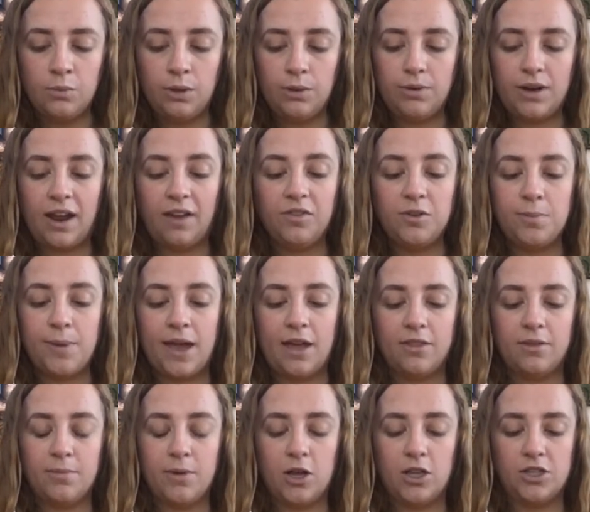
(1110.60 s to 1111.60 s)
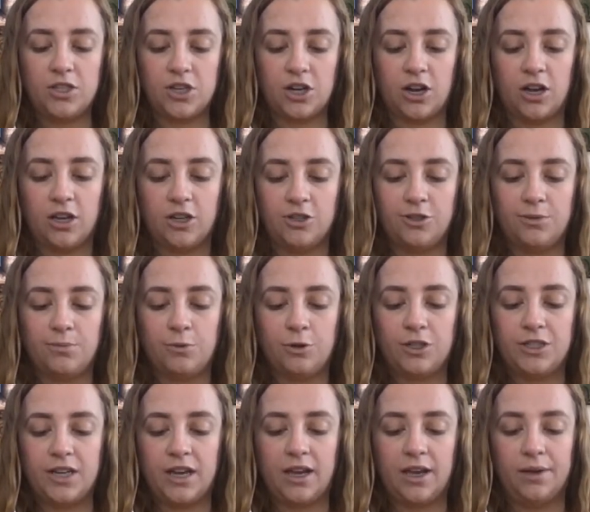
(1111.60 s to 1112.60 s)
We would have to pound the monster 100
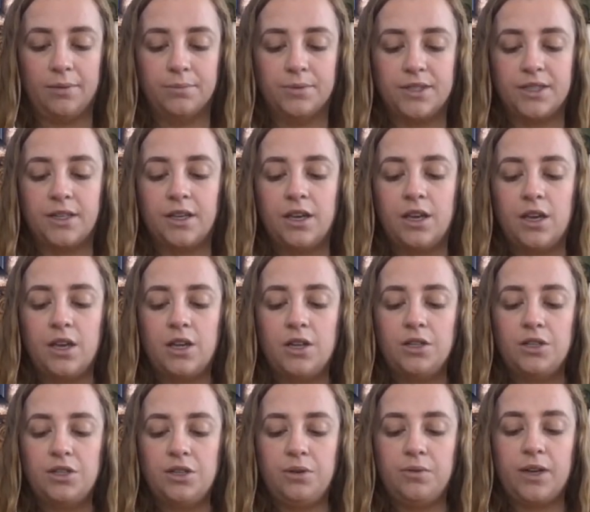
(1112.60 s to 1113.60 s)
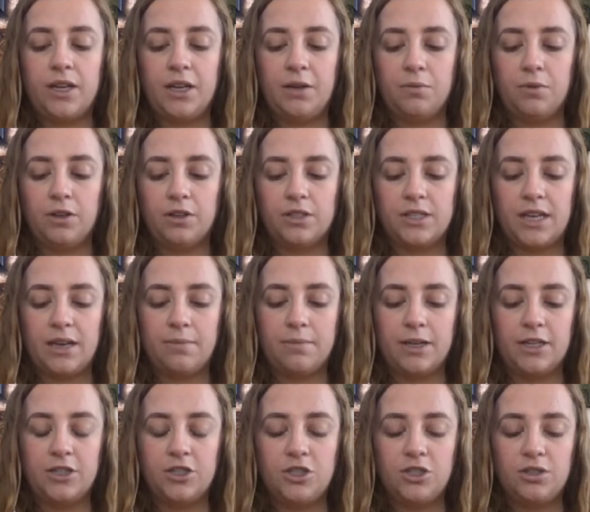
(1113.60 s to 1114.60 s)
more times to do any real
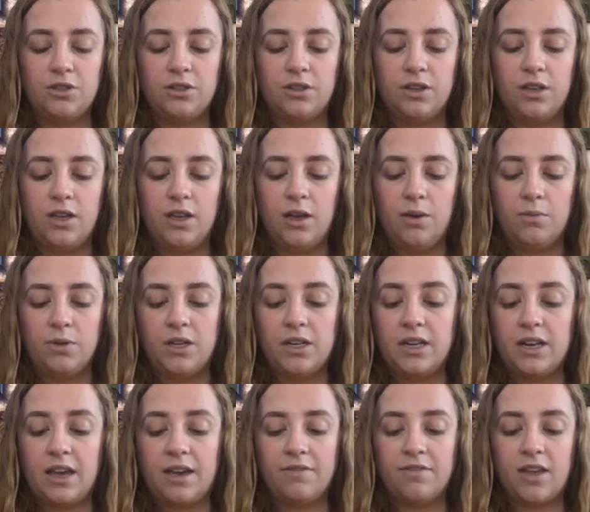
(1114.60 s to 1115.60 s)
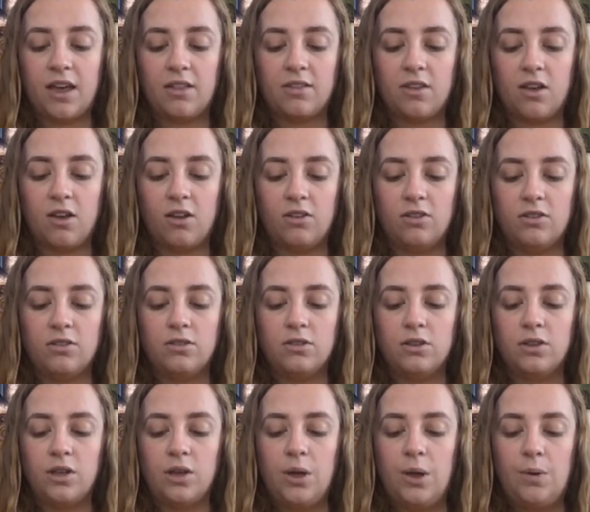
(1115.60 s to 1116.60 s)
damage. We didn't have that long.
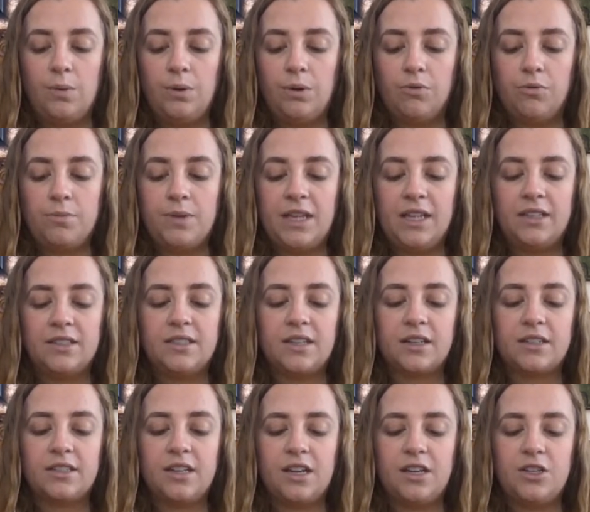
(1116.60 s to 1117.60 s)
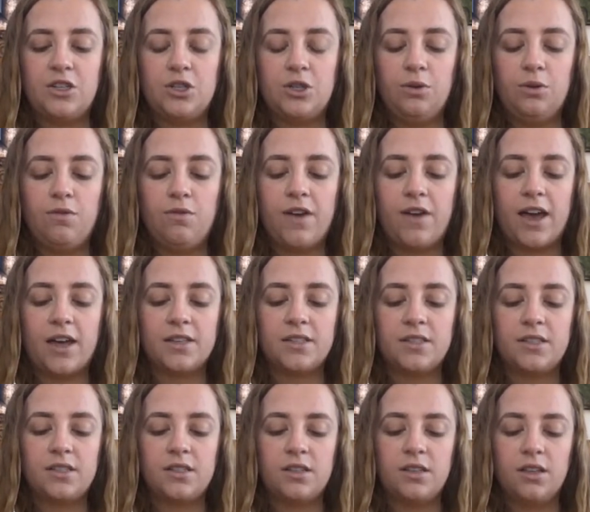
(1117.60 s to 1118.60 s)
We were being sucked in too
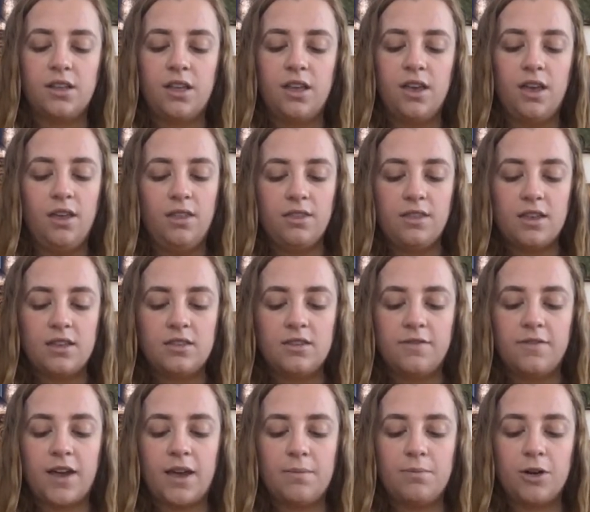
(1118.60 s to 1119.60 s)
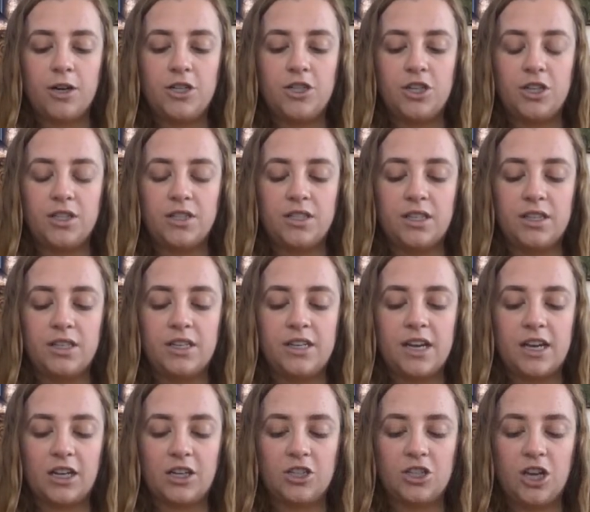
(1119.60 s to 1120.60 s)
fast. Then the vibrations on the
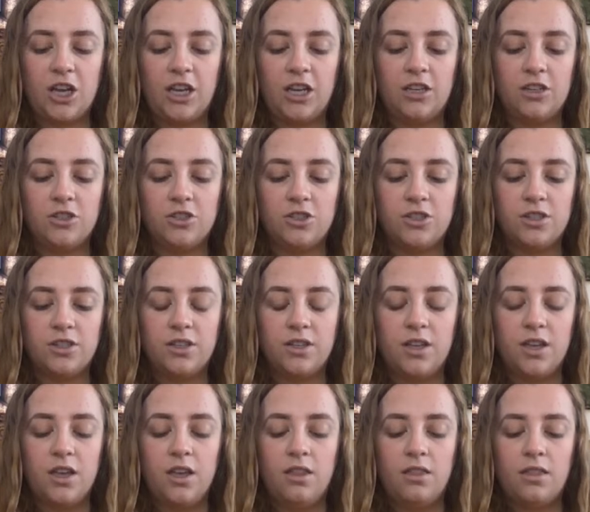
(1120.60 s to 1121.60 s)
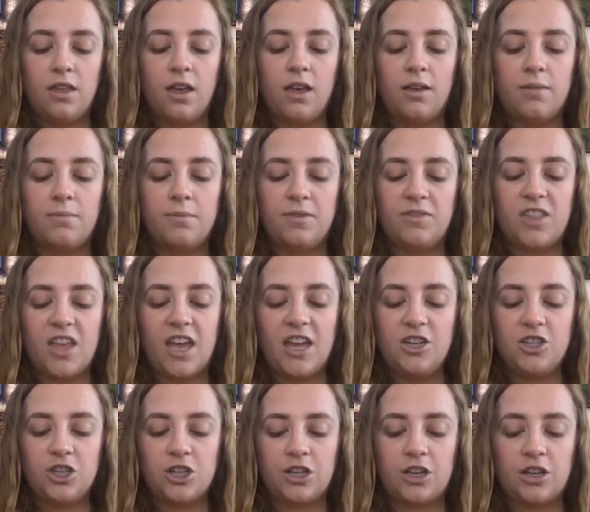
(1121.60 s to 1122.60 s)
deck changed. The hum of the
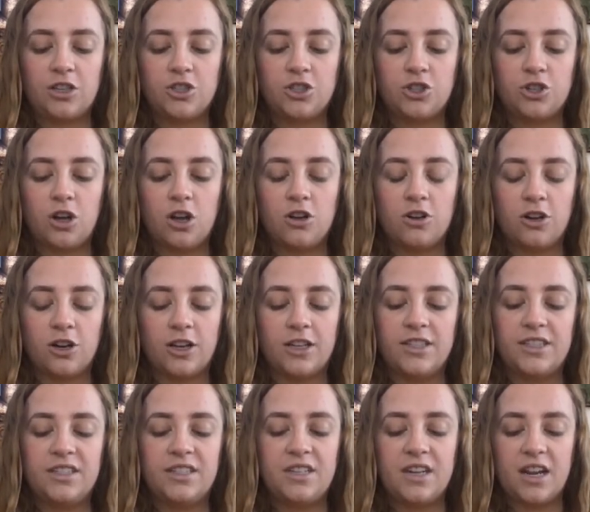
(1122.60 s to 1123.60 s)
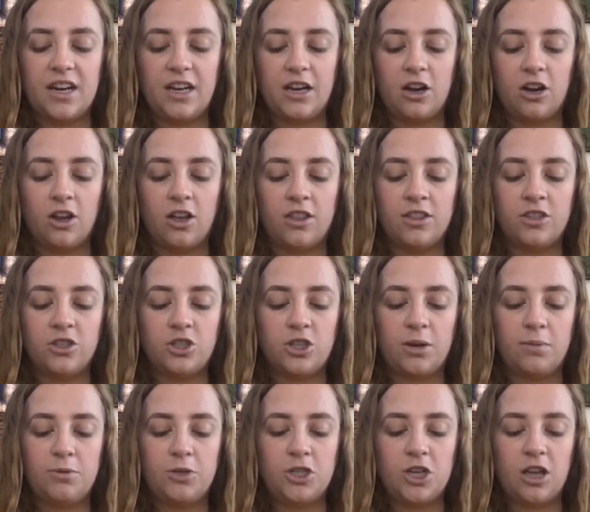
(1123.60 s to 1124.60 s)
engine got stronger and steadier, and the
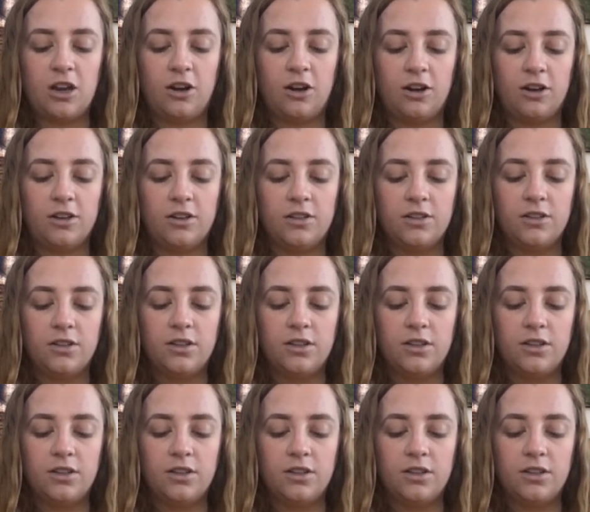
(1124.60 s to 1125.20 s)
ship shuddered.